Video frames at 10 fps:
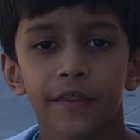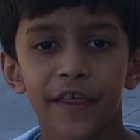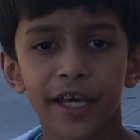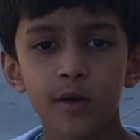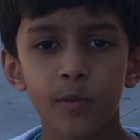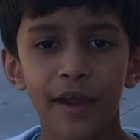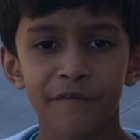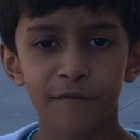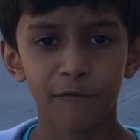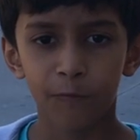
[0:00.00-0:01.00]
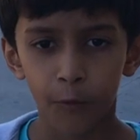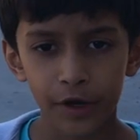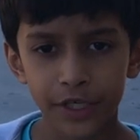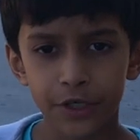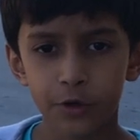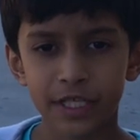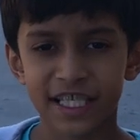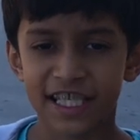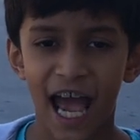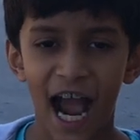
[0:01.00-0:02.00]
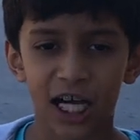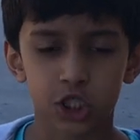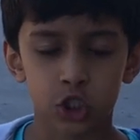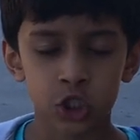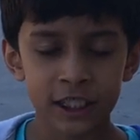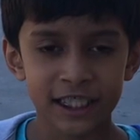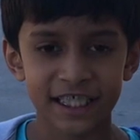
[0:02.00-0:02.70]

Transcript: They can weigh from 42 to actually